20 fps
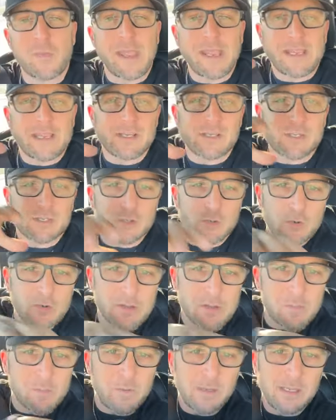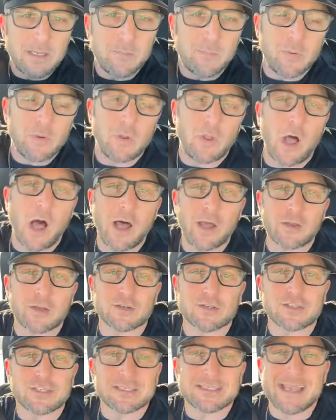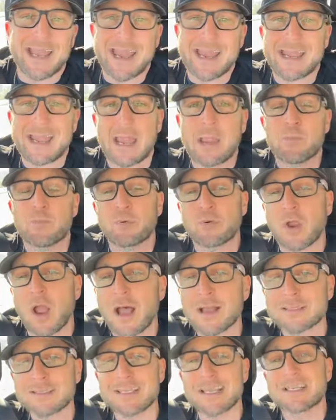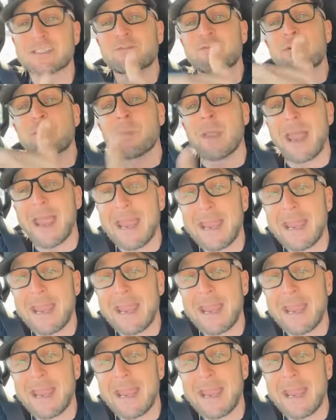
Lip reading: Making sure that people understand a process from